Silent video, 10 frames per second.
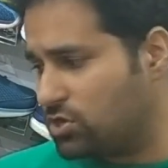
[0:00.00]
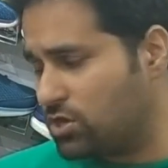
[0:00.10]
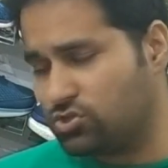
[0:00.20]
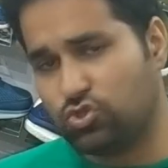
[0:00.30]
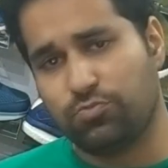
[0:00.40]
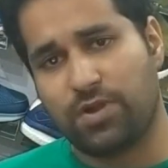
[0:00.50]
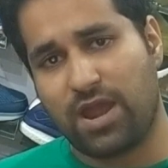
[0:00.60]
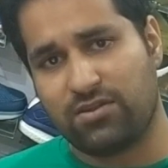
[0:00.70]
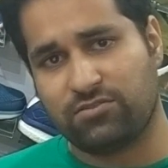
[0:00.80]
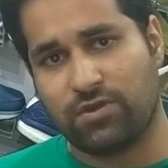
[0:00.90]
shoe
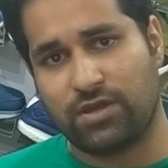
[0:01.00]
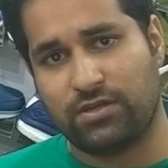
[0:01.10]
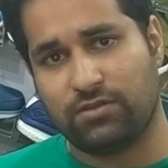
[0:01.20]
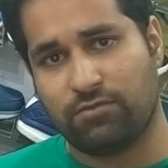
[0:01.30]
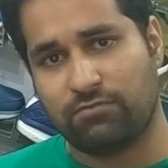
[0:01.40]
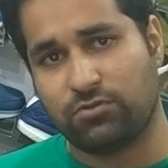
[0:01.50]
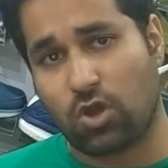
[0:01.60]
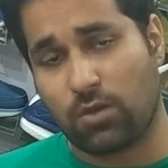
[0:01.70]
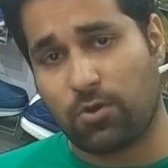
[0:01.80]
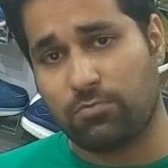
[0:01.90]
brands when we
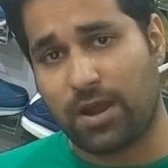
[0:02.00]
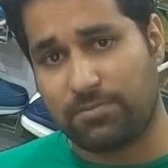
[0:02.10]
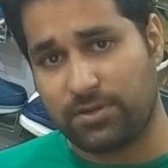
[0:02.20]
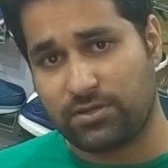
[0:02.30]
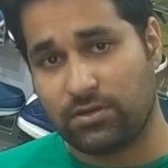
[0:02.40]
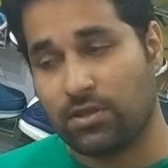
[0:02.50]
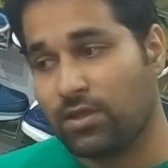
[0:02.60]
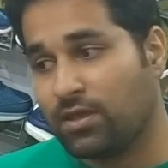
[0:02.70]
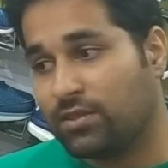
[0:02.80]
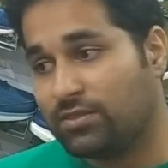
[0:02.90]
talk about badminton.
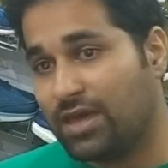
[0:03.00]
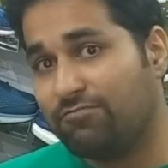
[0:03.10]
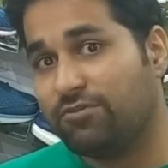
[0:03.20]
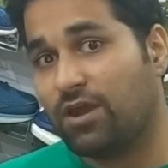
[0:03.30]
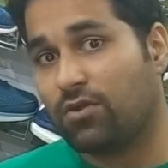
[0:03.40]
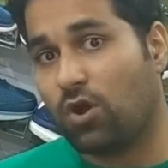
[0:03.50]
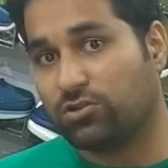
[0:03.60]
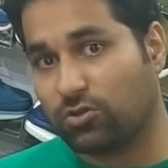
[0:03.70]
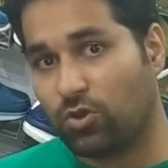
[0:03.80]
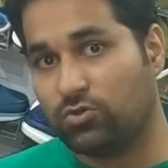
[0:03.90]
Then we are
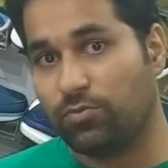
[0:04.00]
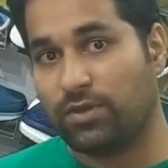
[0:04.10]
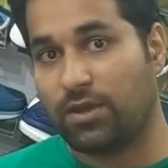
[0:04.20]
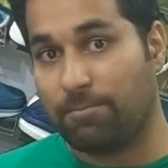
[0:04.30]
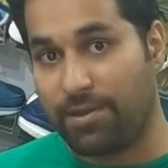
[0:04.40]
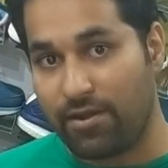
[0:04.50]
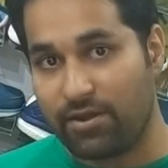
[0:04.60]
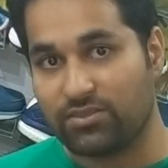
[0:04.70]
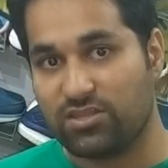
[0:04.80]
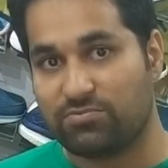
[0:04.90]
also going to be
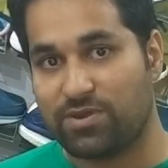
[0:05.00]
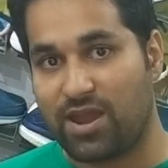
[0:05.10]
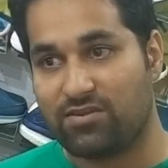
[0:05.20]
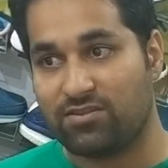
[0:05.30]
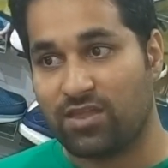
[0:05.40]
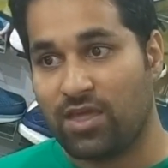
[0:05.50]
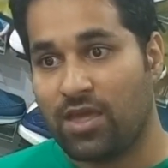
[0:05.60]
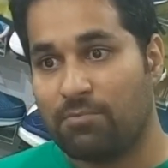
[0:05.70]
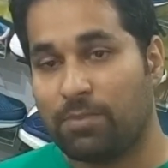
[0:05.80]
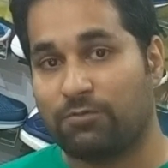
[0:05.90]
comparing these brands,
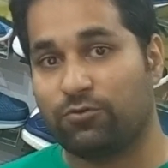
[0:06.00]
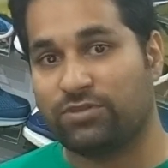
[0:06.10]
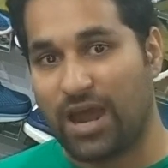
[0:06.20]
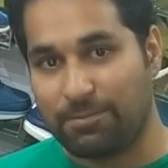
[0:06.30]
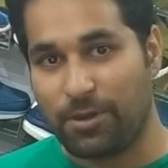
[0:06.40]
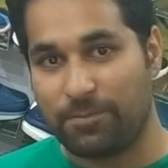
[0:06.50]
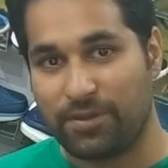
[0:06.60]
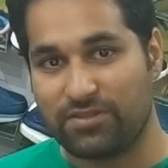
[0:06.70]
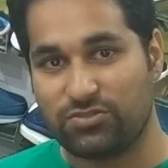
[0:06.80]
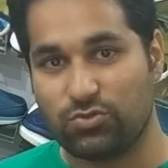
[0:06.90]
but for that
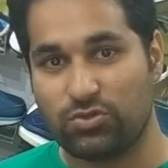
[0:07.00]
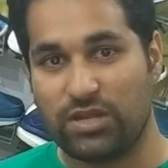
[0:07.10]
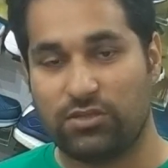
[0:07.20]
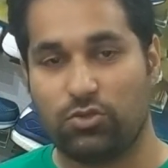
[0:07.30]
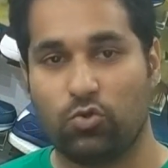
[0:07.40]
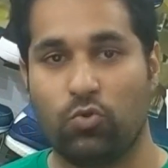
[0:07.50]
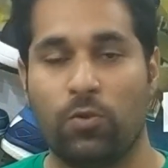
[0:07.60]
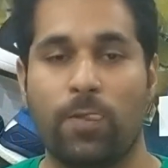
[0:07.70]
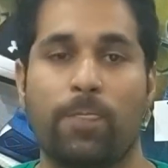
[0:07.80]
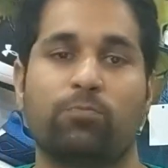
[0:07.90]
purpose you need to
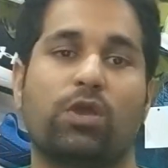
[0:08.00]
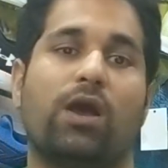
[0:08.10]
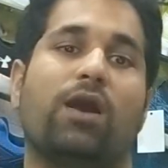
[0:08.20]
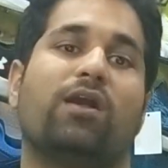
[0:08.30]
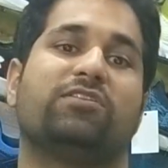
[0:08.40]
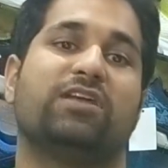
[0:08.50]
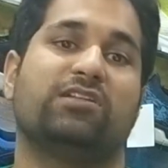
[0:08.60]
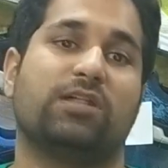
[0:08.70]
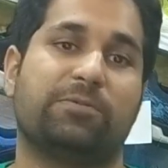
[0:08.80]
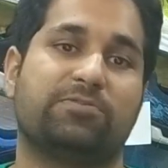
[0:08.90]
stay
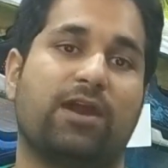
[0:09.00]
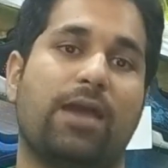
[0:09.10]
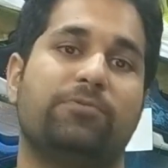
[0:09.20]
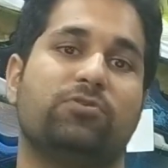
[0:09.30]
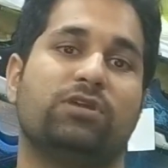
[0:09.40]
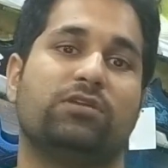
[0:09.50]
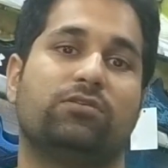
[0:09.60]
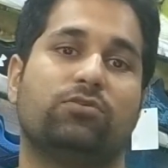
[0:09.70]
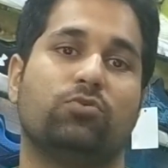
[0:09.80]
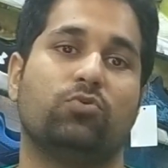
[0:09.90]
subscribed, you need
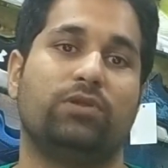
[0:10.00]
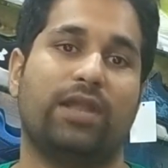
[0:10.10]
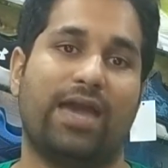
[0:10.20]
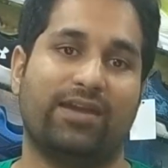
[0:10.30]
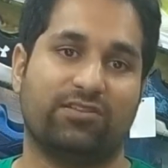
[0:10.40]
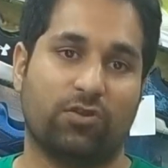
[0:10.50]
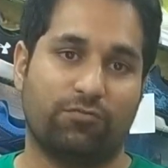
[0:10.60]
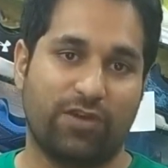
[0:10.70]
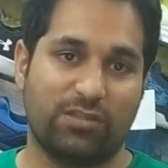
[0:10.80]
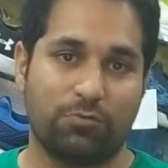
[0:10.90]
to like us on
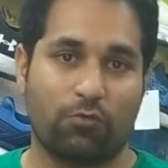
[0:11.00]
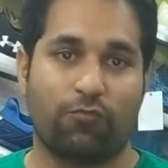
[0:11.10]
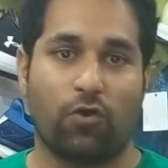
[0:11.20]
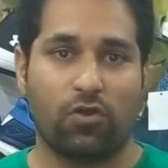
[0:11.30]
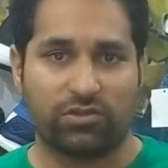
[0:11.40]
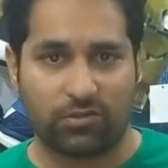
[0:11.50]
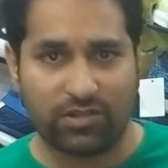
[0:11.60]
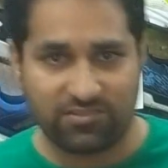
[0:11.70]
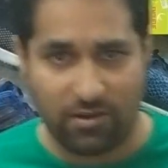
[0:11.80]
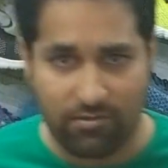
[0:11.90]
Facebook, follow us on
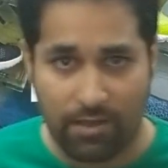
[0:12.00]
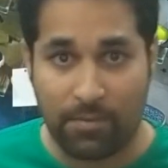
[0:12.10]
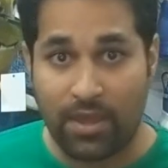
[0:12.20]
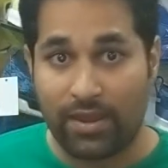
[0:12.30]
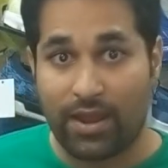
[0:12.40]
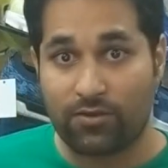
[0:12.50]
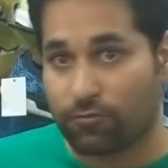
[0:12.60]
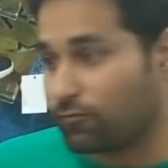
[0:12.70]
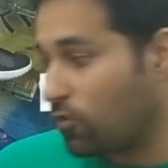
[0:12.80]
Instagram, and of